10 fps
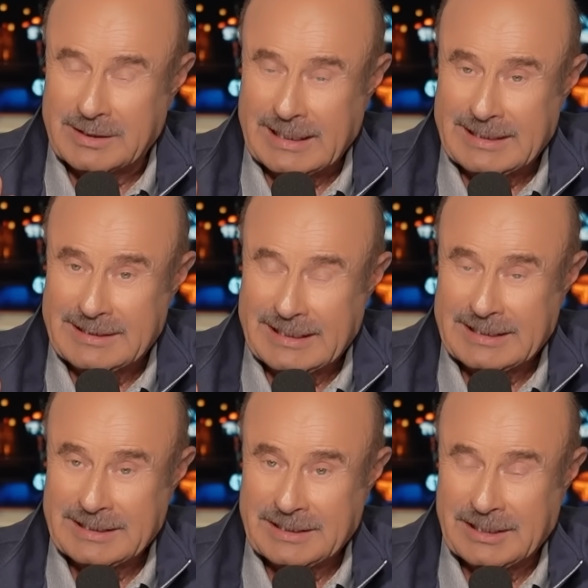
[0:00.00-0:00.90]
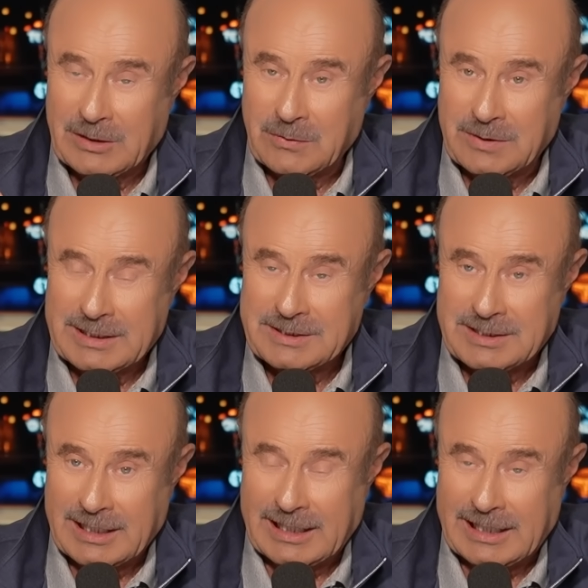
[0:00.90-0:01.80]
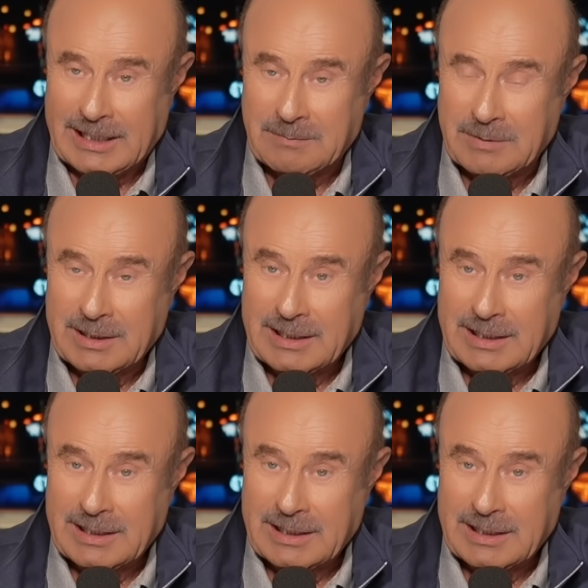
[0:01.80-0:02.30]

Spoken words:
they didn't know this time